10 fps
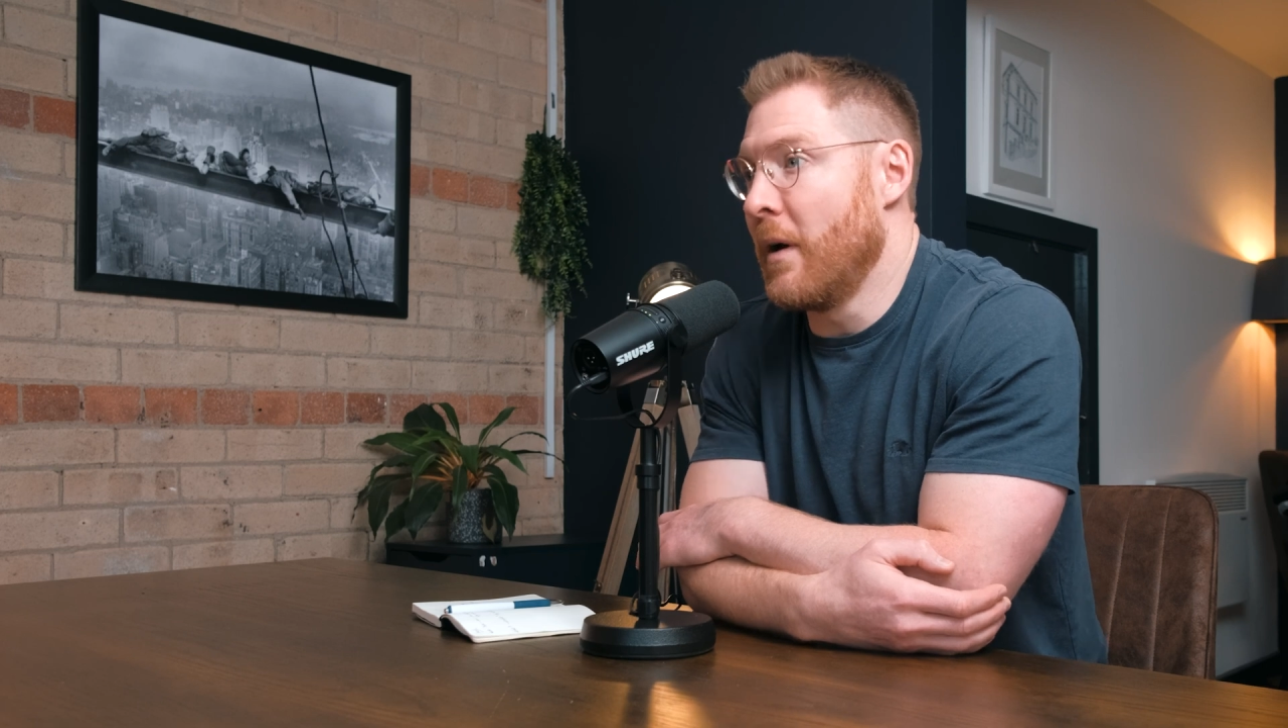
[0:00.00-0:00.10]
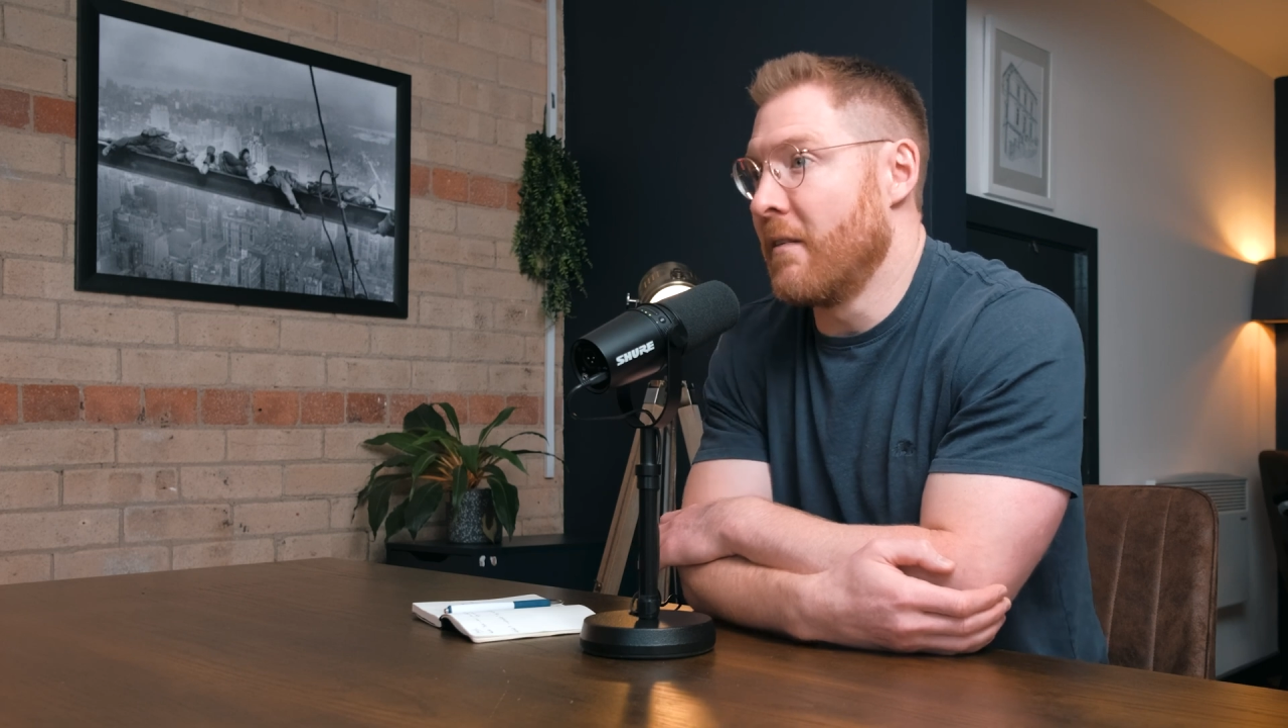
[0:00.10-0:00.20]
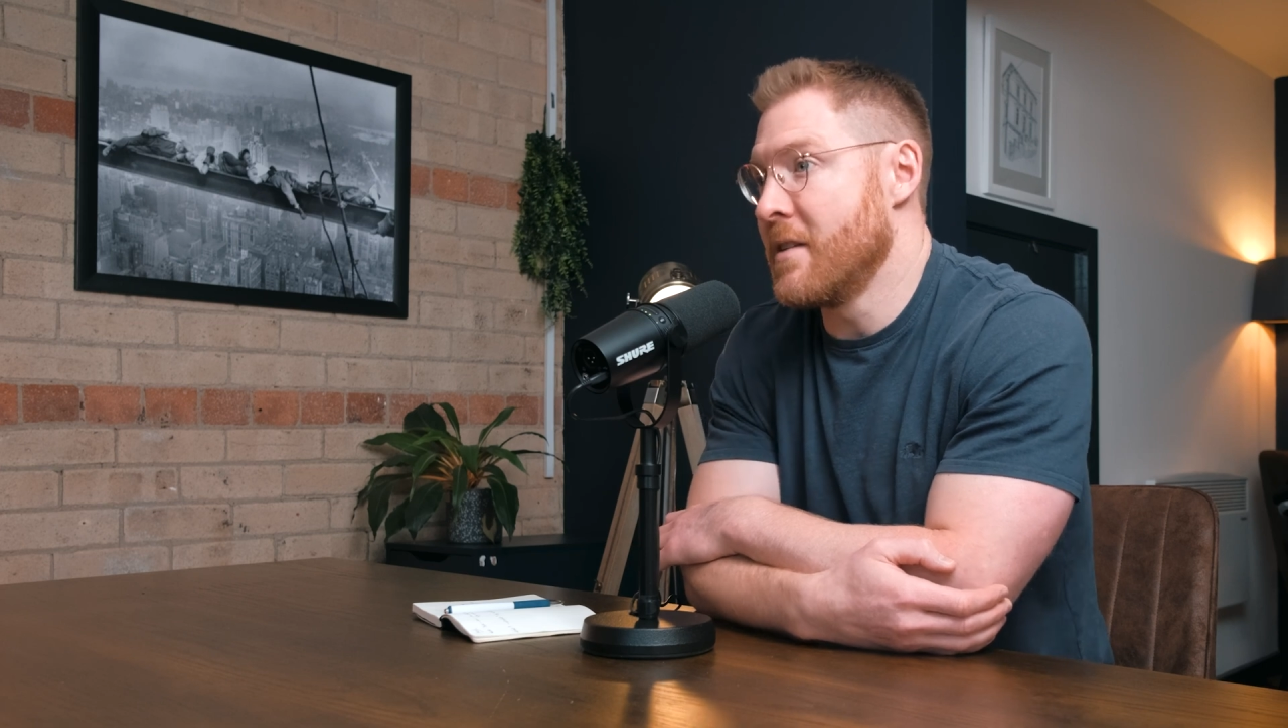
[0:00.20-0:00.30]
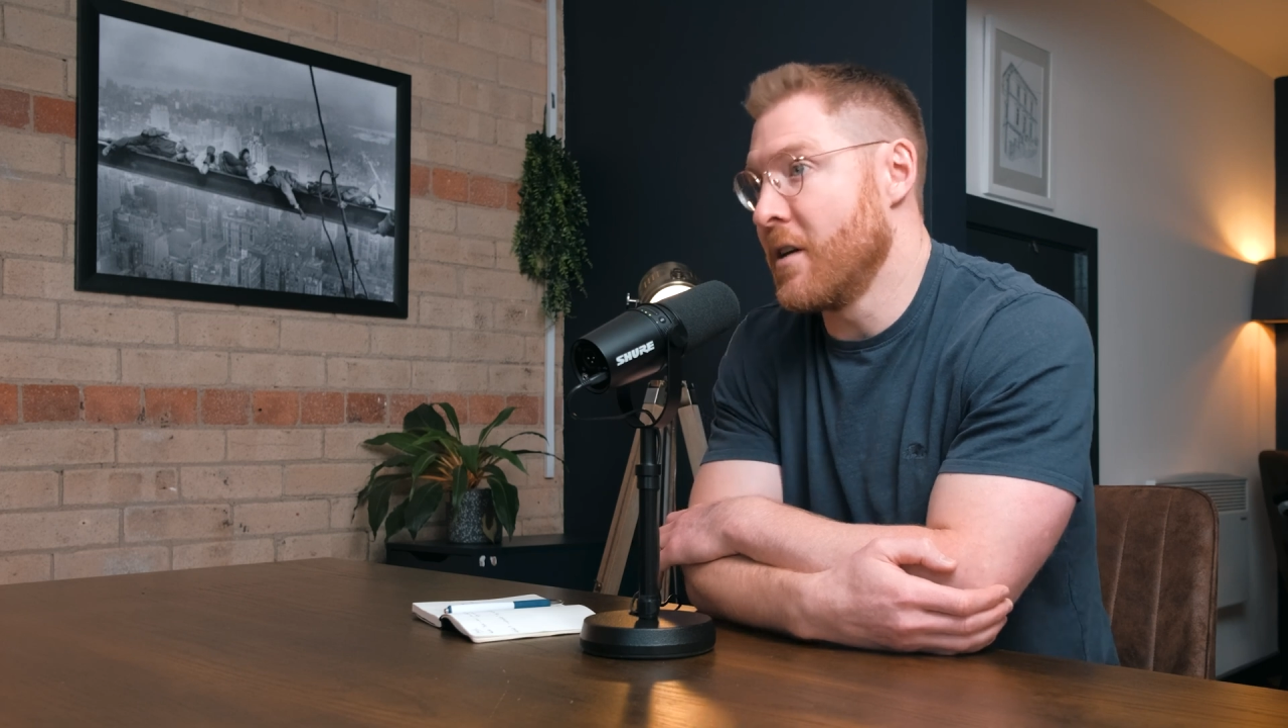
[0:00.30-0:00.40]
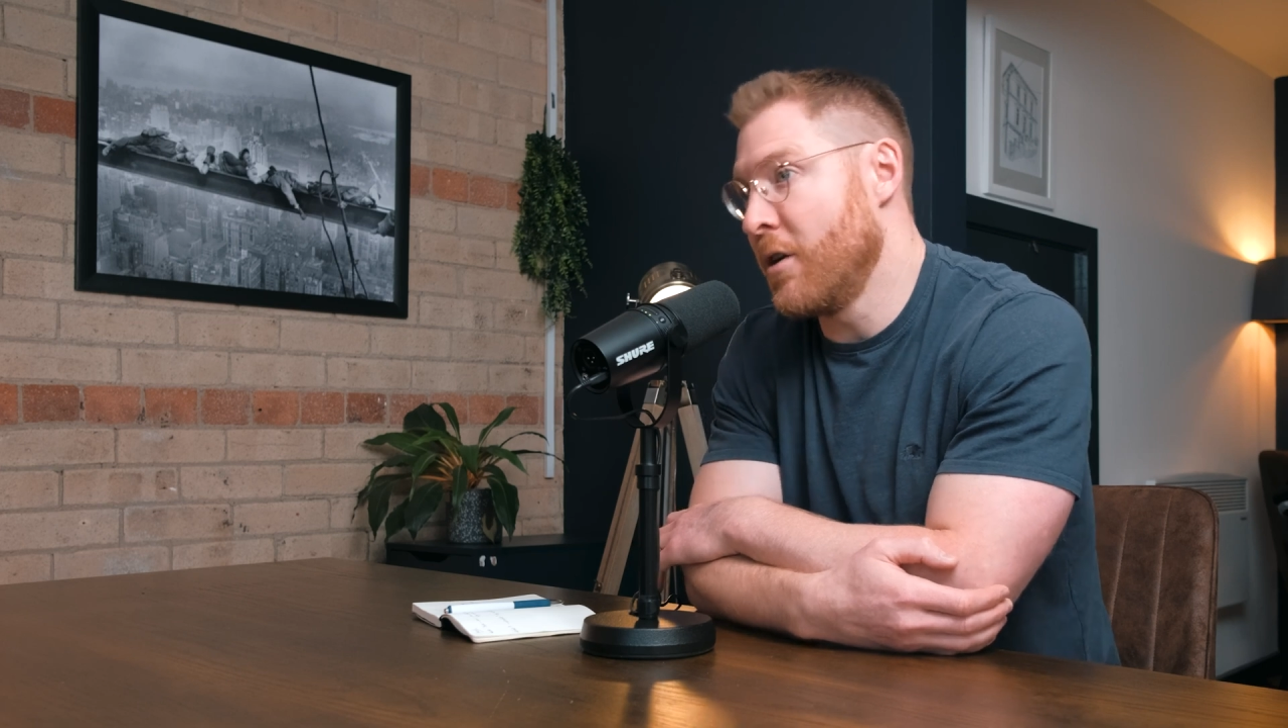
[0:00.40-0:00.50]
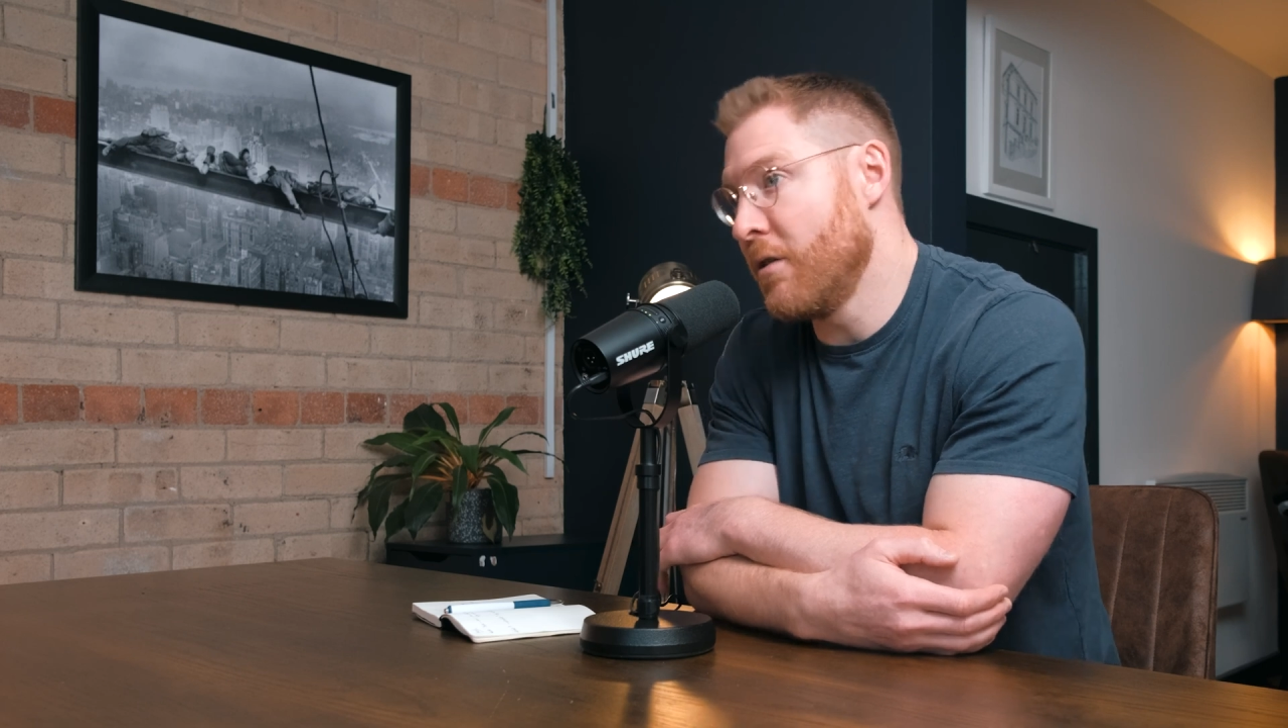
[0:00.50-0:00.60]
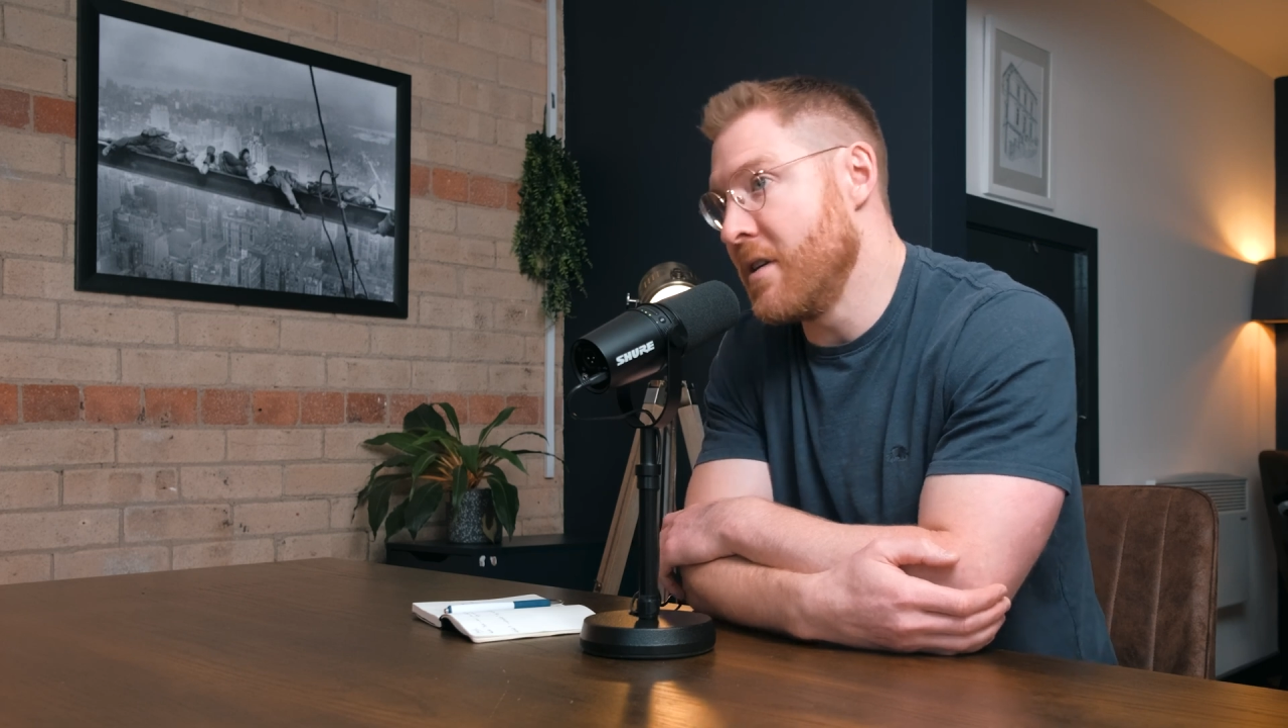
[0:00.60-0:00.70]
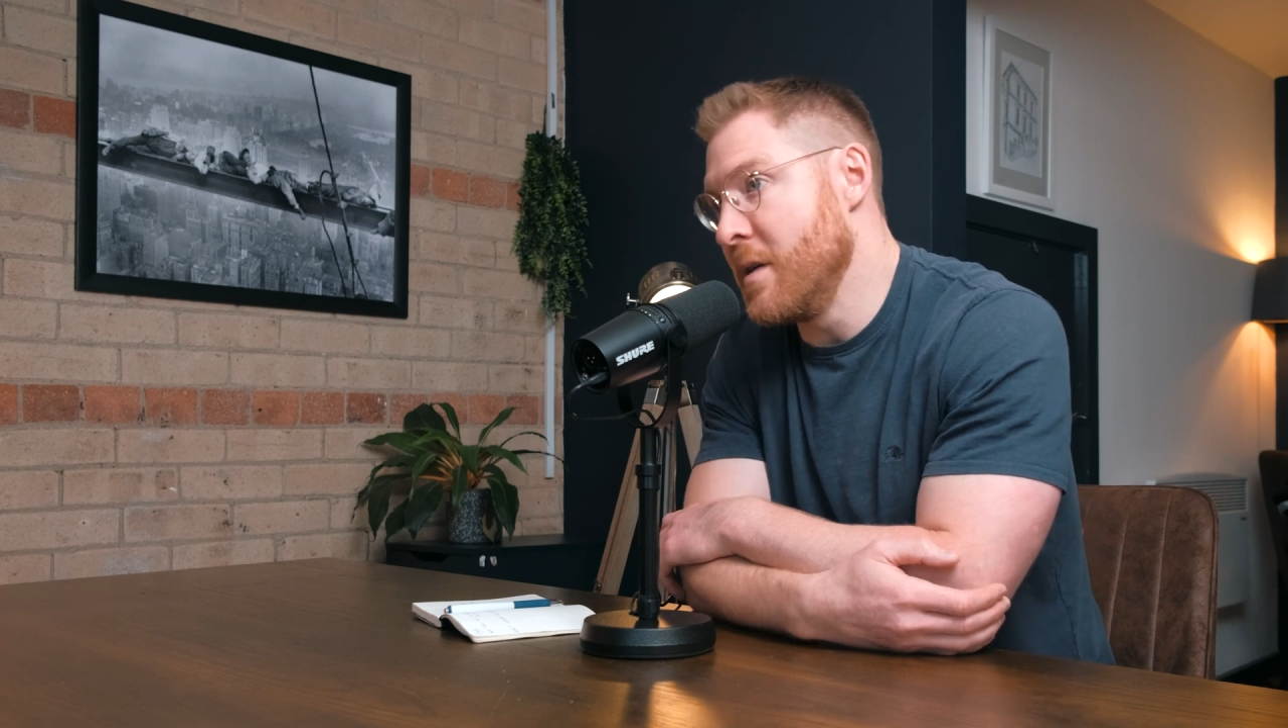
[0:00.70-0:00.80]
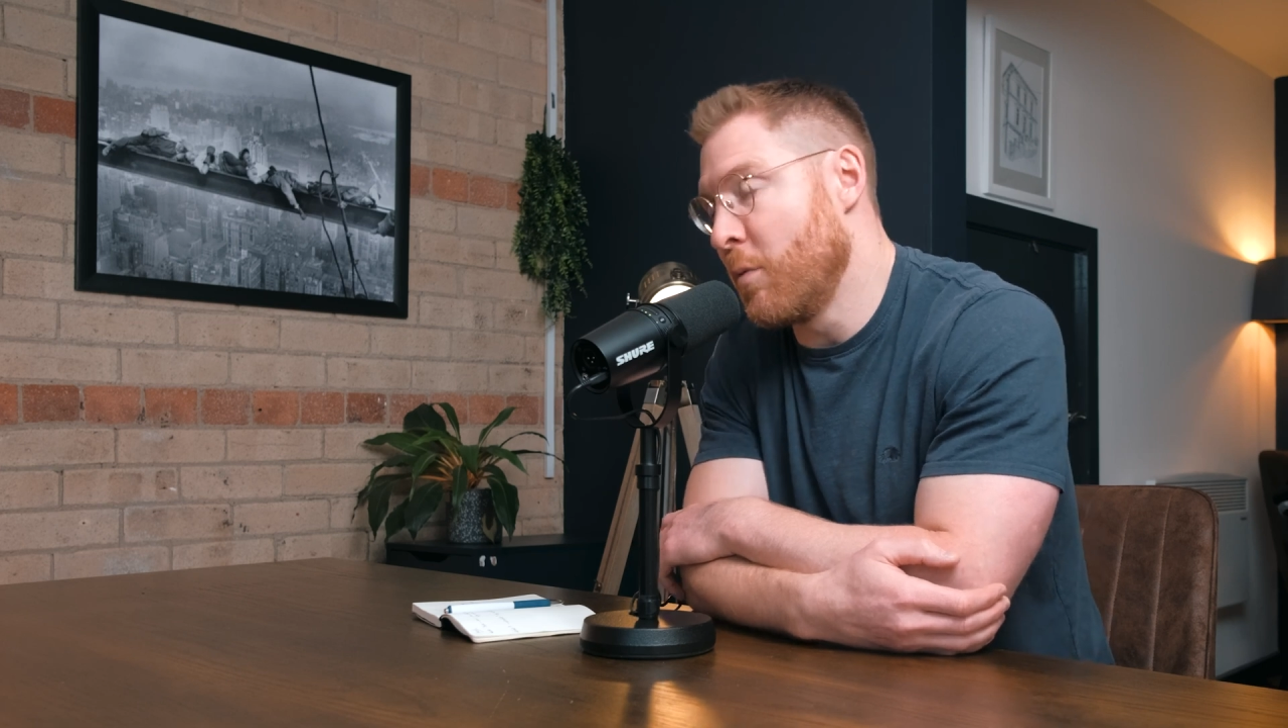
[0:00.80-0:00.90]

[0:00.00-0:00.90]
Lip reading: and our insecurities